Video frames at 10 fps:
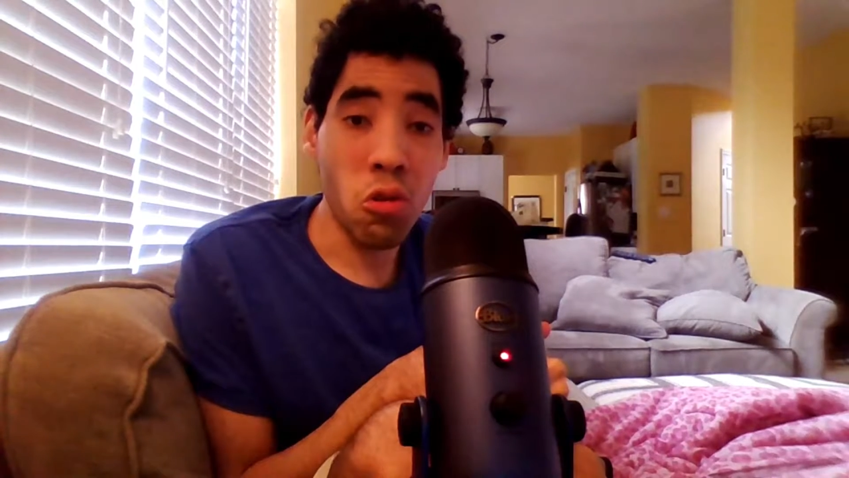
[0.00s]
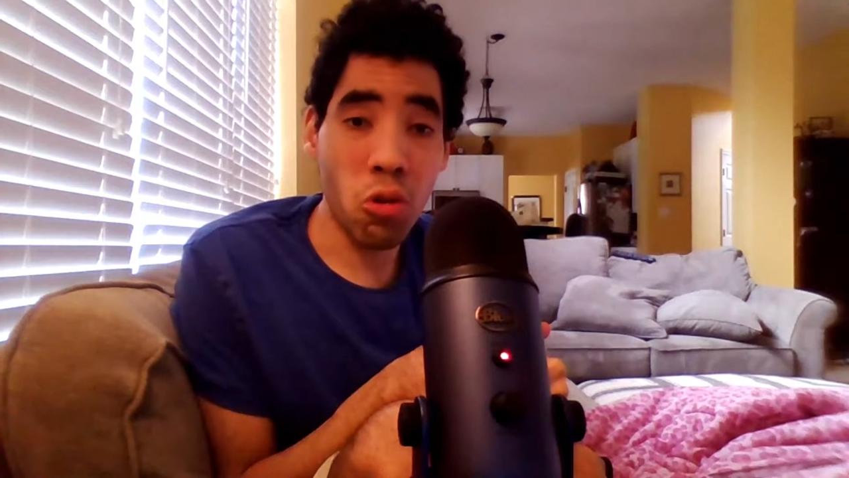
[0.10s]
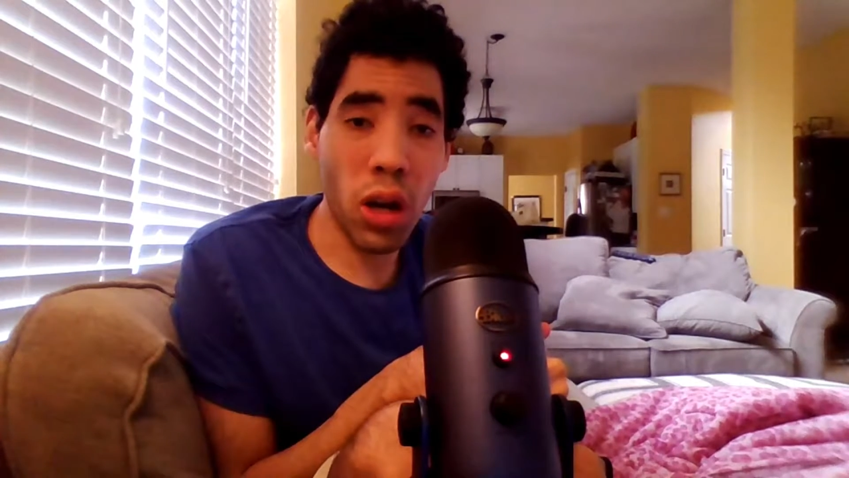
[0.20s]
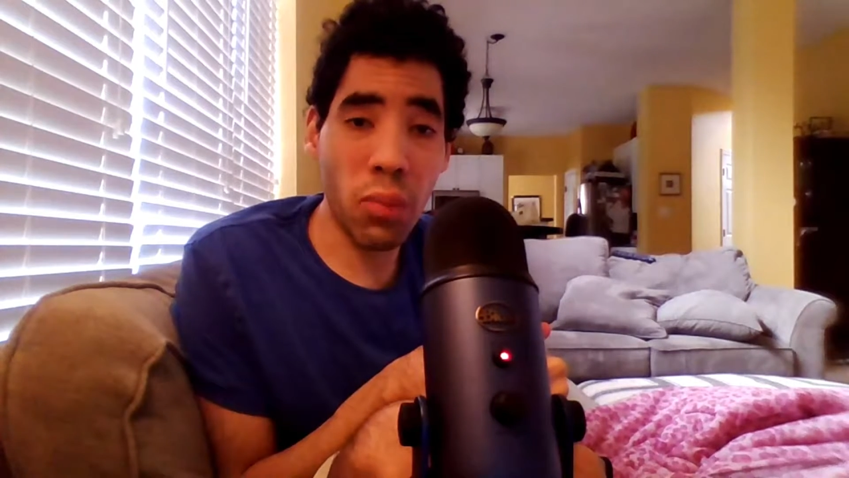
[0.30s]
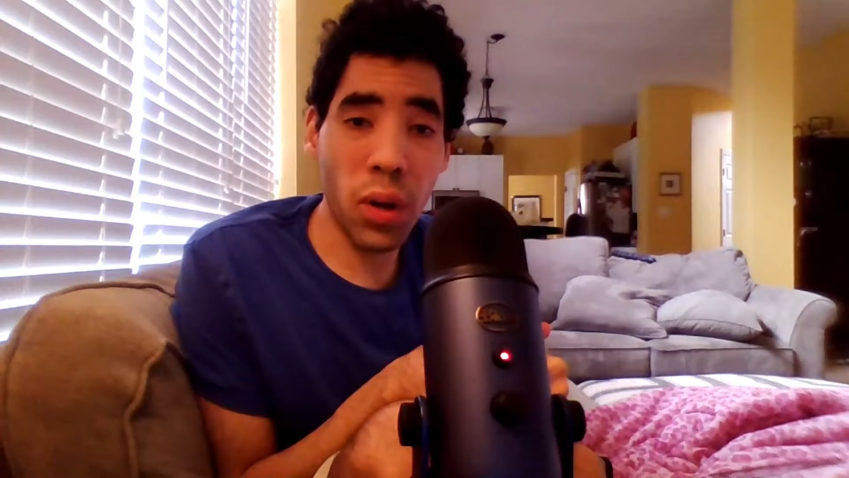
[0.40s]

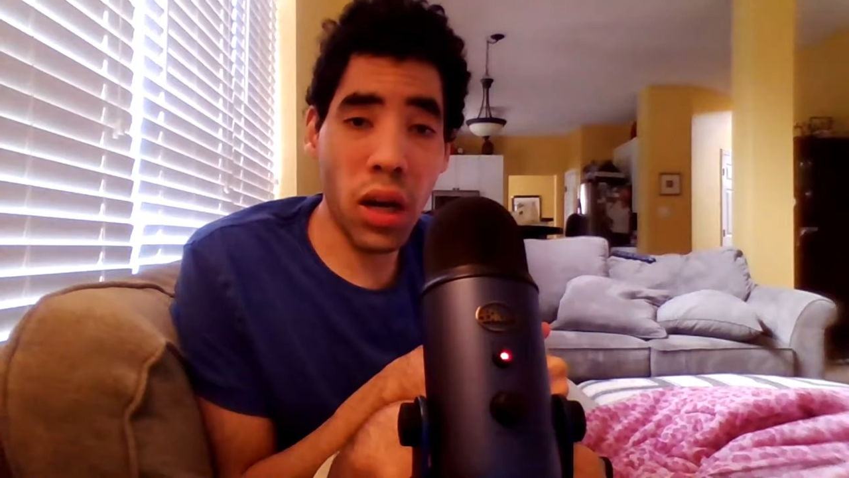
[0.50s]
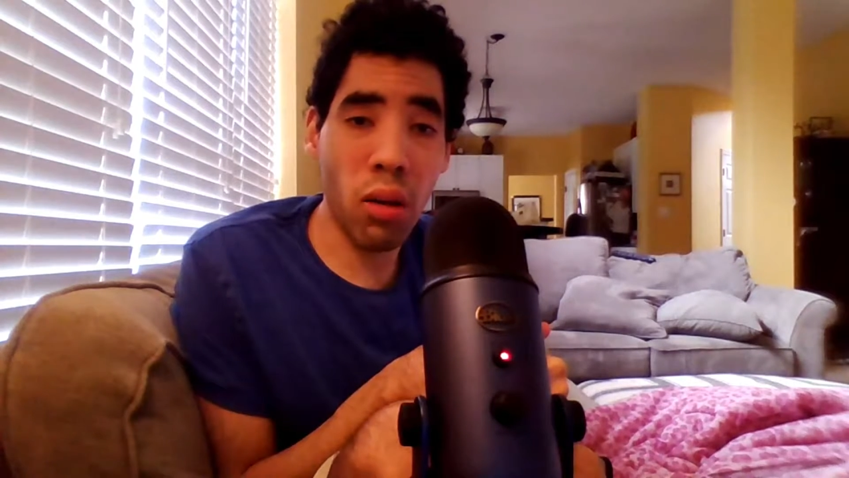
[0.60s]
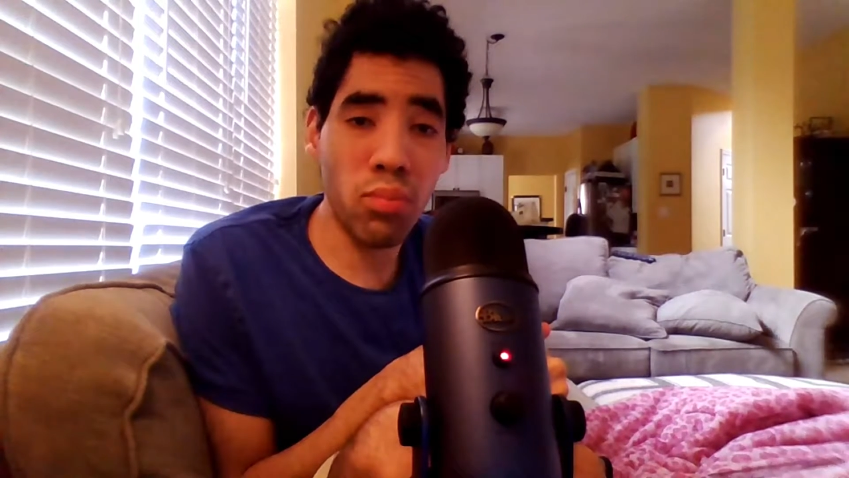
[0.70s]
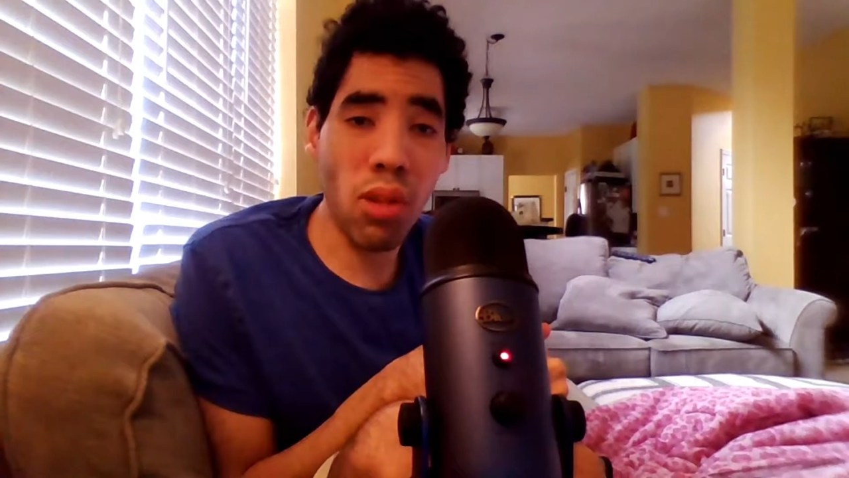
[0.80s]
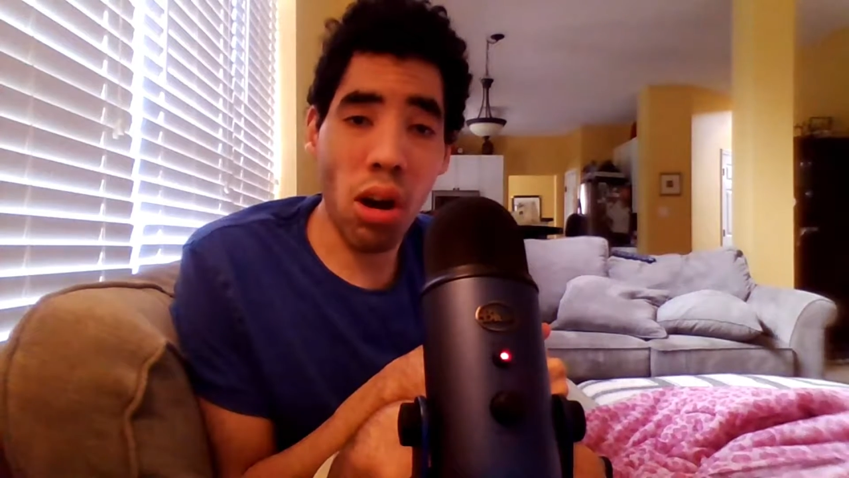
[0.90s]
played by
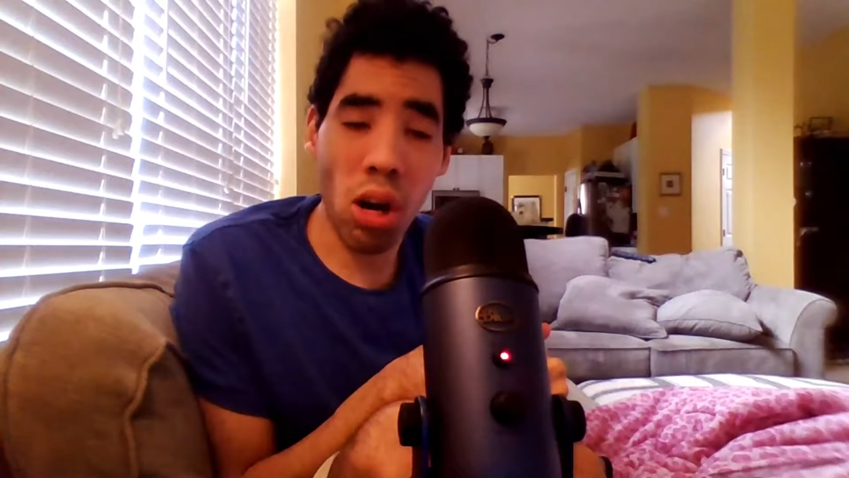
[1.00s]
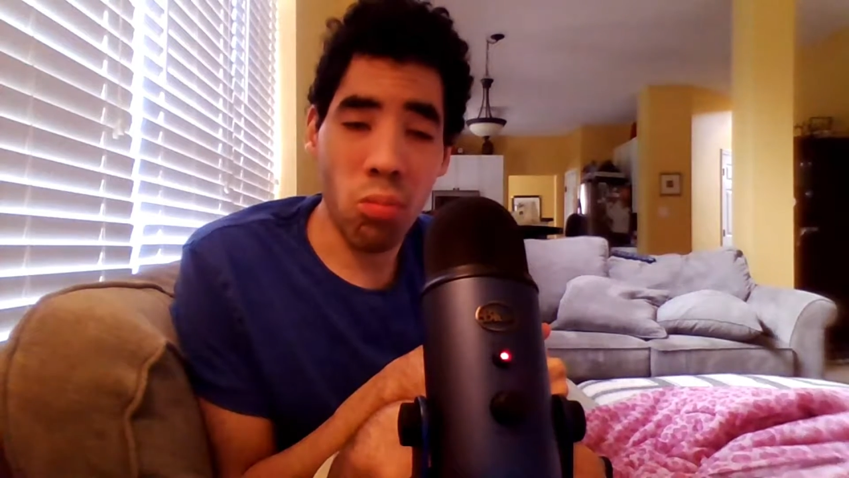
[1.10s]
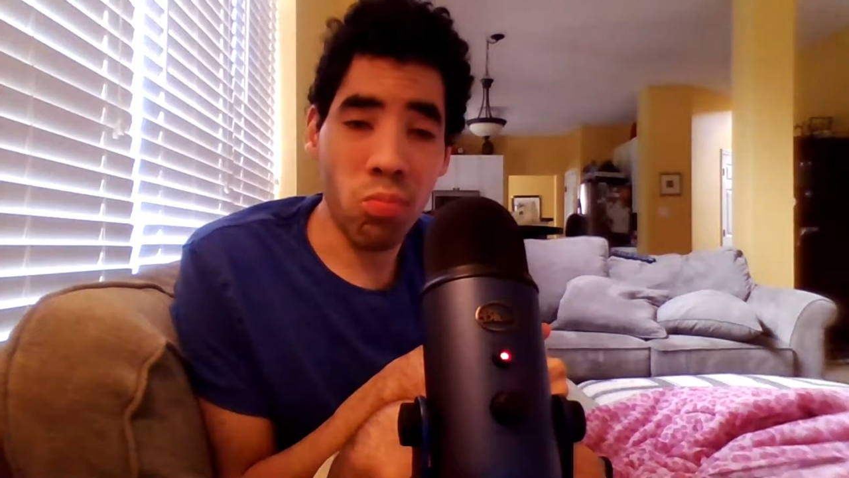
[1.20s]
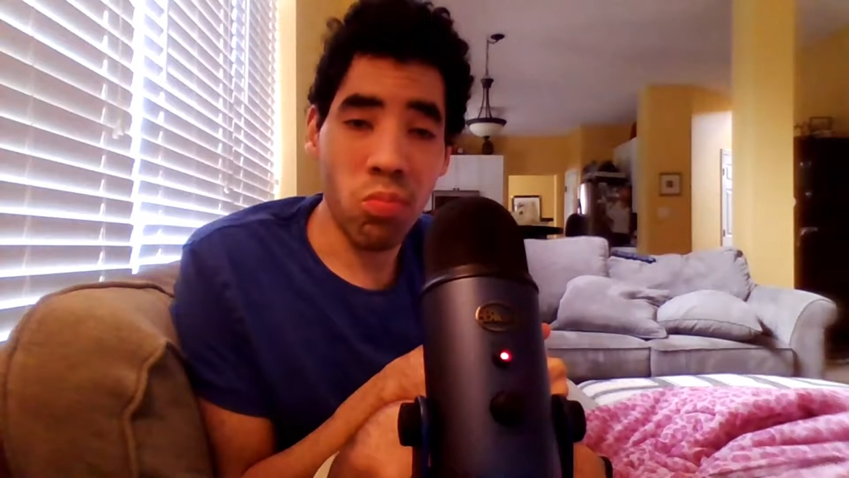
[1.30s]
Umbrella.